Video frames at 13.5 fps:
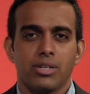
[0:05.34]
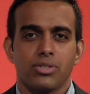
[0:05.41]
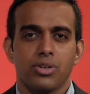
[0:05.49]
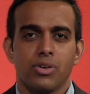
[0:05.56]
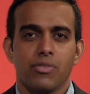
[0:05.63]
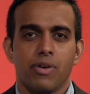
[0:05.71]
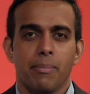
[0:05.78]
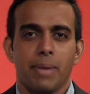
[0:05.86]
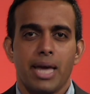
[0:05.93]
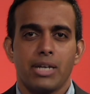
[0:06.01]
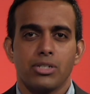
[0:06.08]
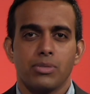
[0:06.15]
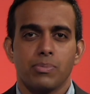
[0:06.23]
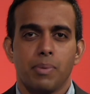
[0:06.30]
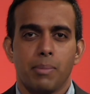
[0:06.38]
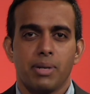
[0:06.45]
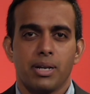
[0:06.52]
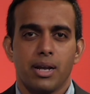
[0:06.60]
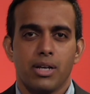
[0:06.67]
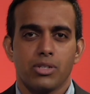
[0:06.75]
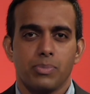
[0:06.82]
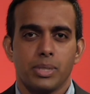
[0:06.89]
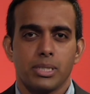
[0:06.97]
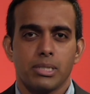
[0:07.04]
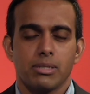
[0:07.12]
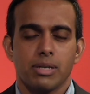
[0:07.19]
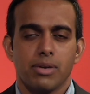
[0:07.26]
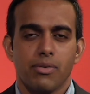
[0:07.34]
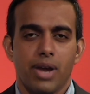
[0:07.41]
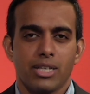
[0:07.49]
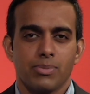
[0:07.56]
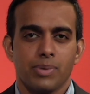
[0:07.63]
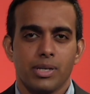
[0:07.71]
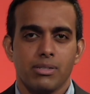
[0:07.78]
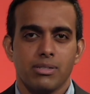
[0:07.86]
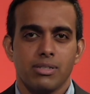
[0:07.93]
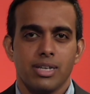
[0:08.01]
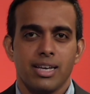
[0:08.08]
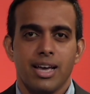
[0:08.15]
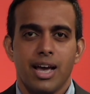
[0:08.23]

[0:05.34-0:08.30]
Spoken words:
Manager of our Managed Public Clouds business at Rackspace.